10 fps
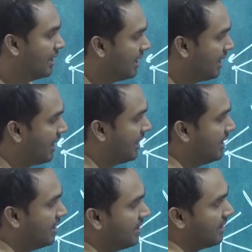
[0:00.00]

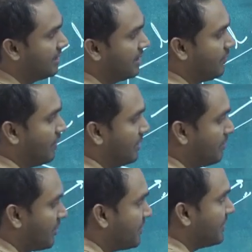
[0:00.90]
And the volume of this